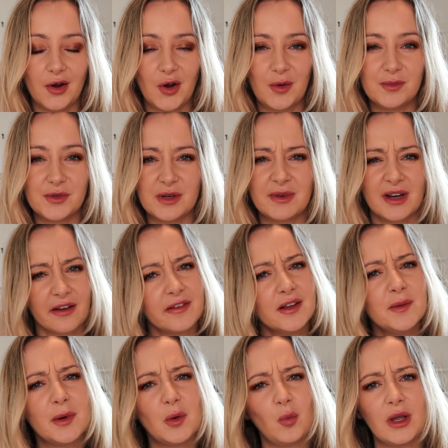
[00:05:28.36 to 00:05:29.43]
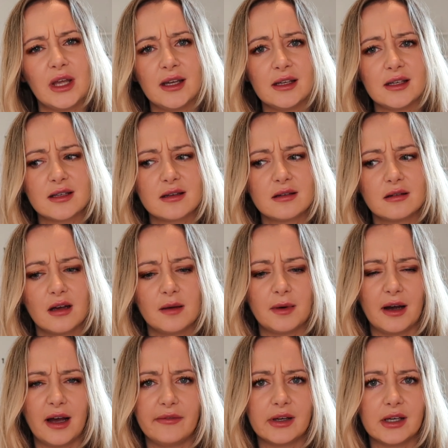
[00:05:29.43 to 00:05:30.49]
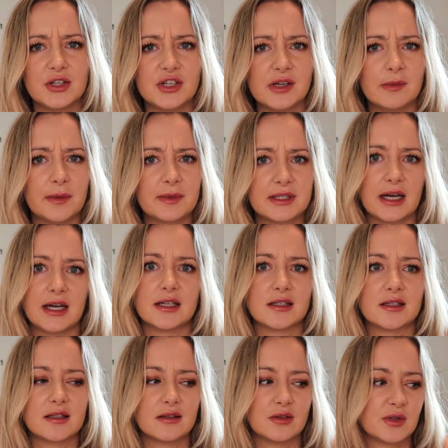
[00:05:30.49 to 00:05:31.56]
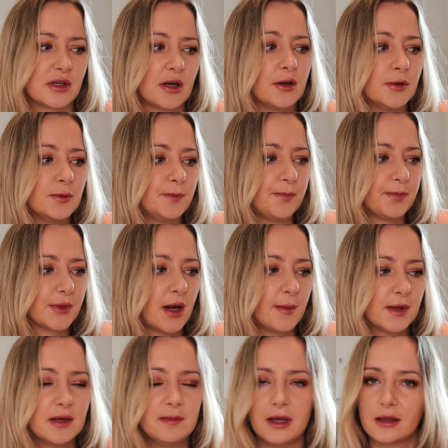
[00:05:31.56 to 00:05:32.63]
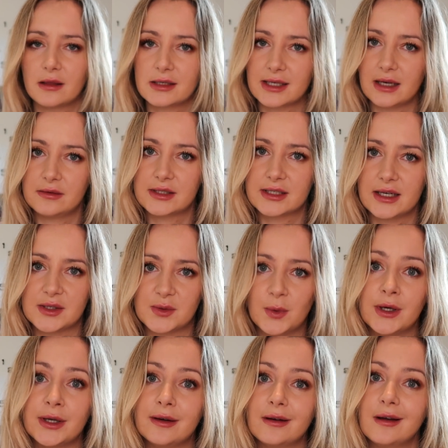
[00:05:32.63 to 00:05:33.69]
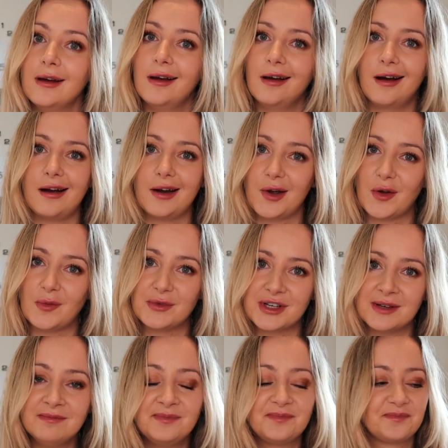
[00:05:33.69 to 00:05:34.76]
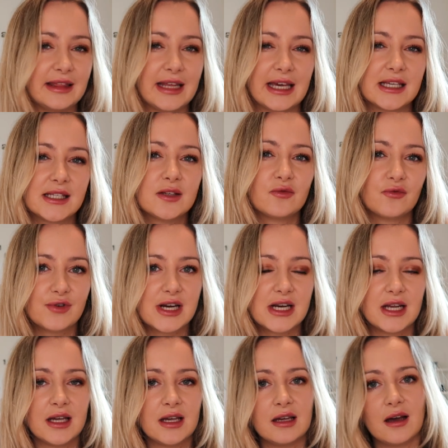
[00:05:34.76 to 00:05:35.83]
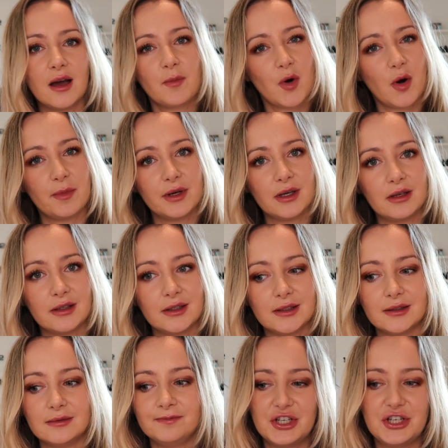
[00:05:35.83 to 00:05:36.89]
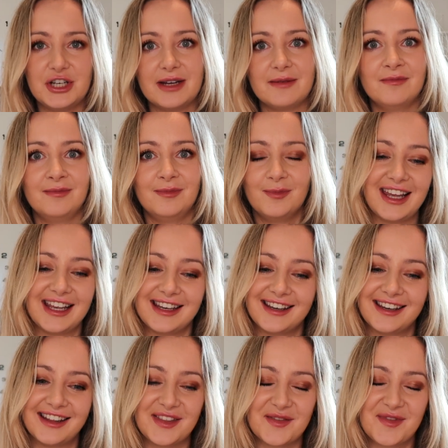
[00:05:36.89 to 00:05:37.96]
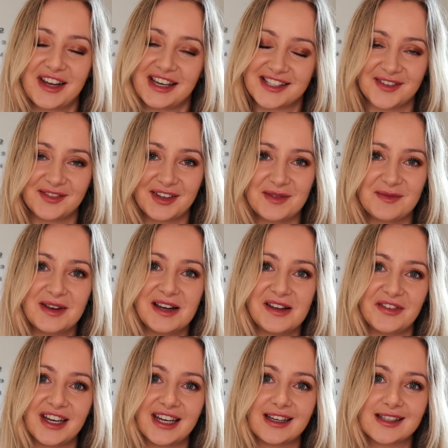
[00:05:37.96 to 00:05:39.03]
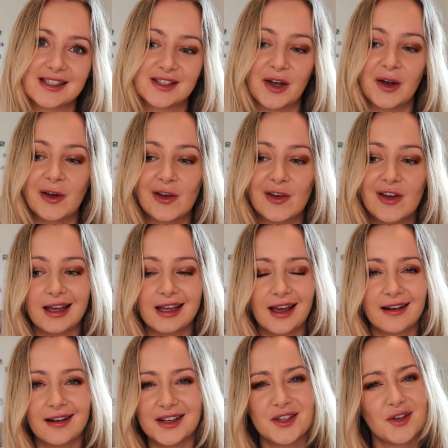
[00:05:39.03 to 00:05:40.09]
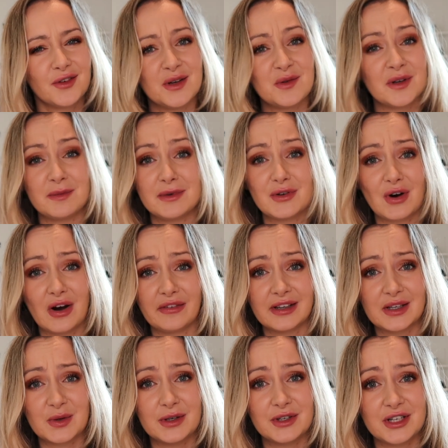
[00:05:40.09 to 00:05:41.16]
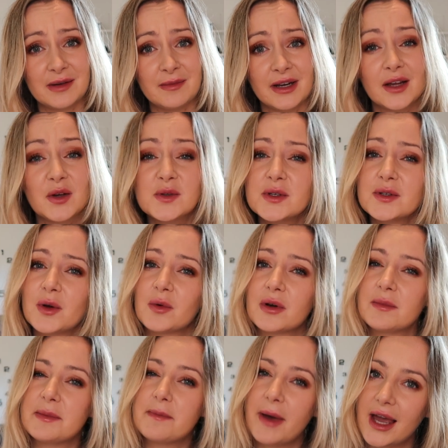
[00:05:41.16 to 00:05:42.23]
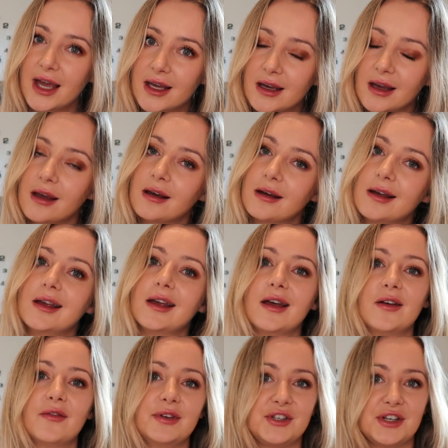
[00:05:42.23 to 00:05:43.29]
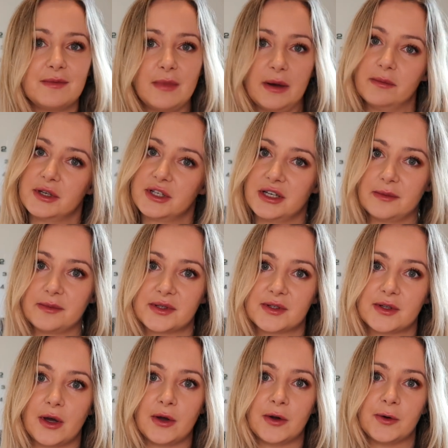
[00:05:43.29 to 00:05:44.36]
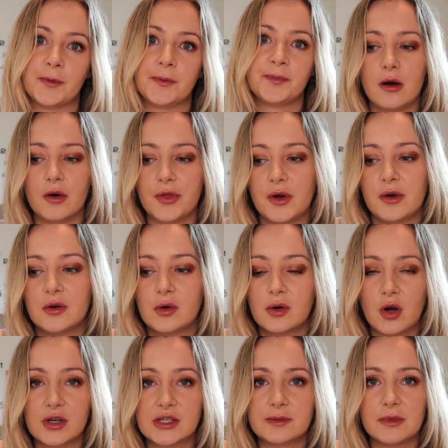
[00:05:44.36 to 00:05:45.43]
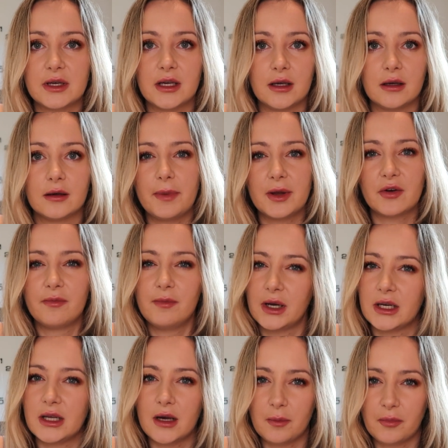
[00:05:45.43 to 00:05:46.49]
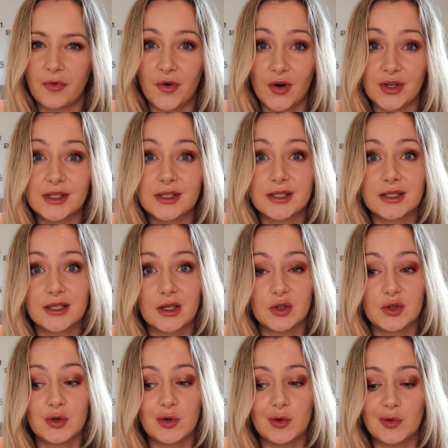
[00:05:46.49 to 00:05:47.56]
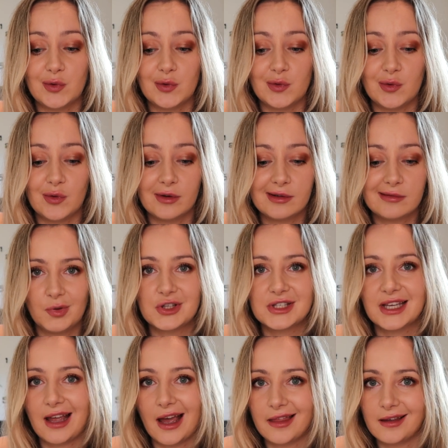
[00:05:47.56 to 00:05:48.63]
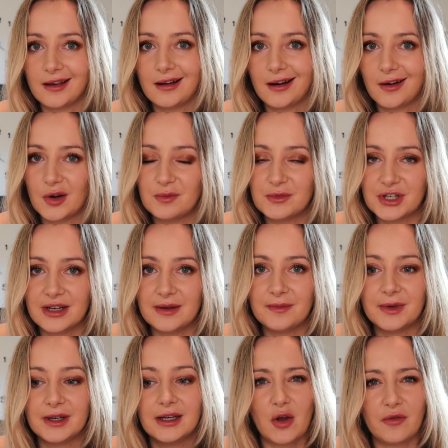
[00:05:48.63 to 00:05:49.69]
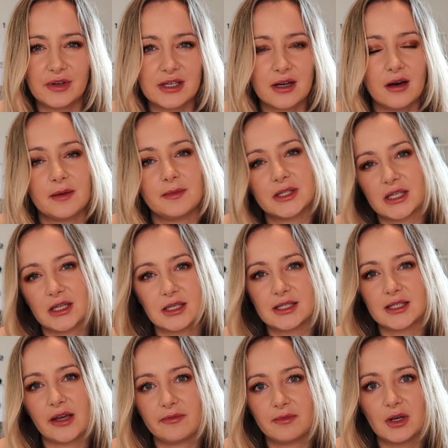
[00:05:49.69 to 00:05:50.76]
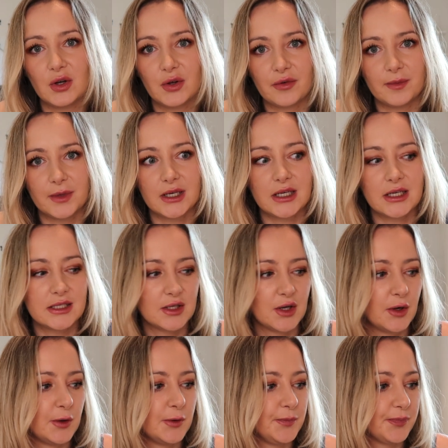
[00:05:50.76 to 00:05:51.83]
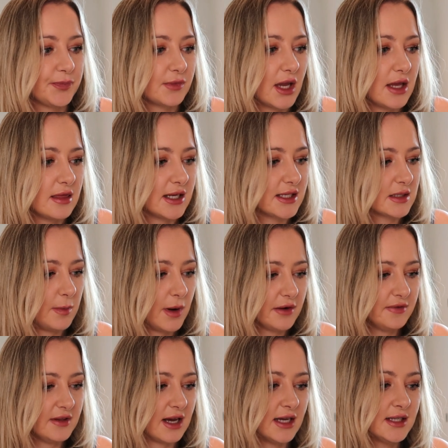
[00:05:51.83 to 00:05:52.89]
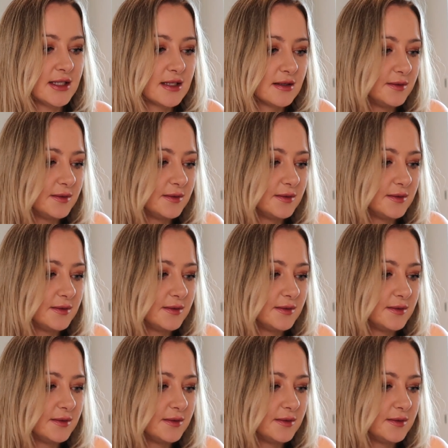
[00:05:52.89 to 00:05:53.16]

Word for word: a home gym, and I feel a bit weird about having a gym upstairs, so I'm going to make the downstairs one a home gym. There isn't really a proper gym in the place I'm going to be living, so again, I don't really want to be driving to a gym, and I also don't want to be paying for gym memberships. So although it will cost me a bit of money up front to put together a home gym, over time it's going to save me a lot of money, so that's the plan for that.